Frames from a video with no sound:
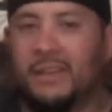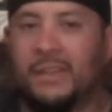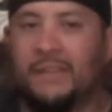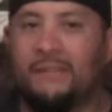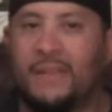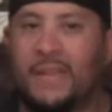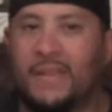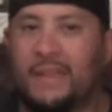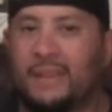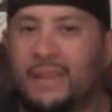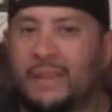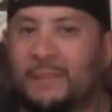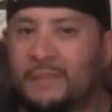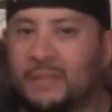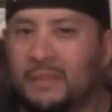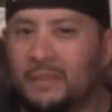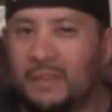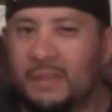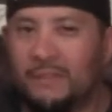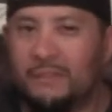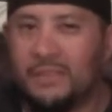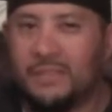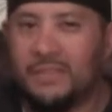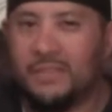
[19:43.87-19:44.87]
that game the
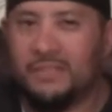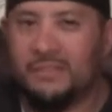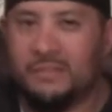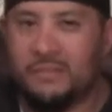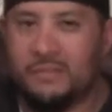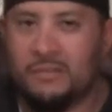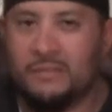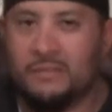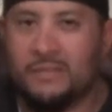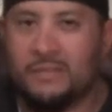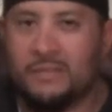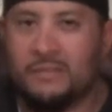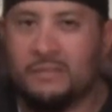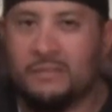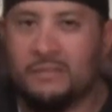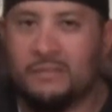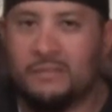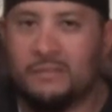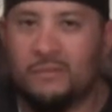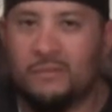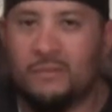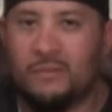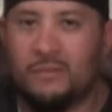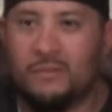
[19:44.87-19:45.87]
love it deserves,
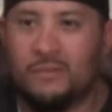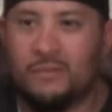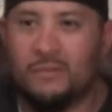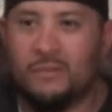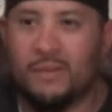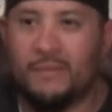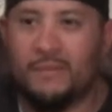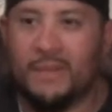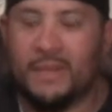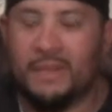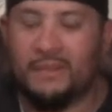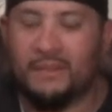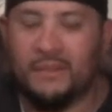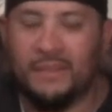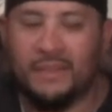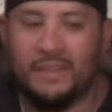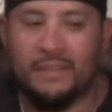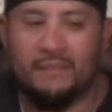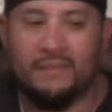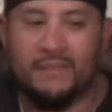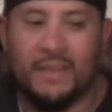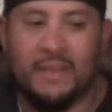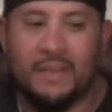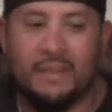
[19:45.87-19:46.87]
or I'm not gonna
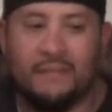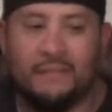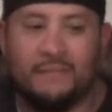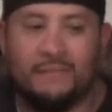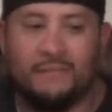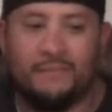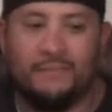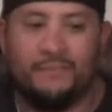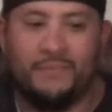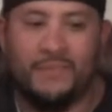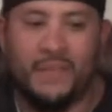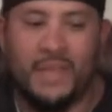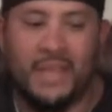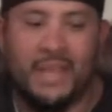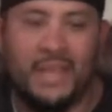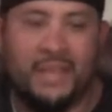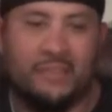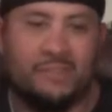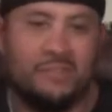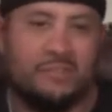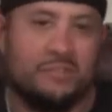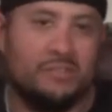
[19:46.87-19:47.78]
give that extra